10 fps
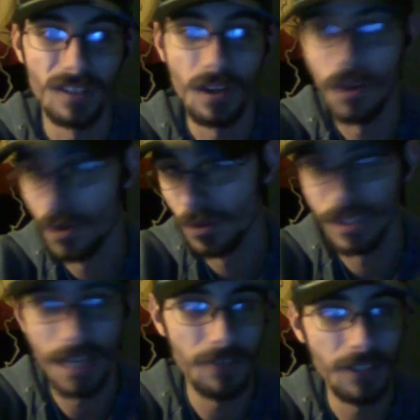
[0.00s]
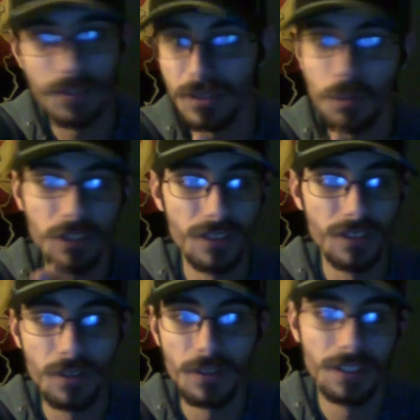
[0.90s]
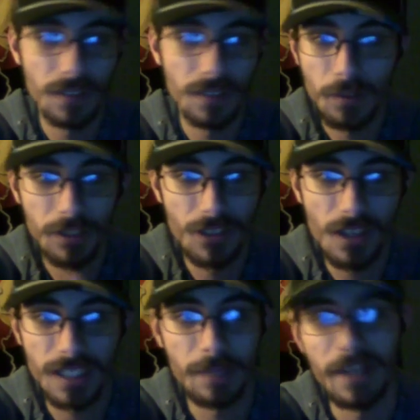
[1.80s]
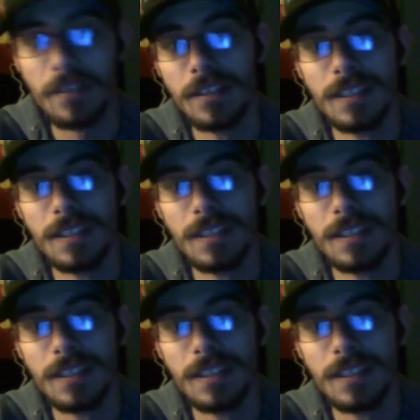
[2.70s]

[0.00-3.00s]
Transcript: "Oh, Kevin, you don't know what you're doing. You don't know what you're talking about."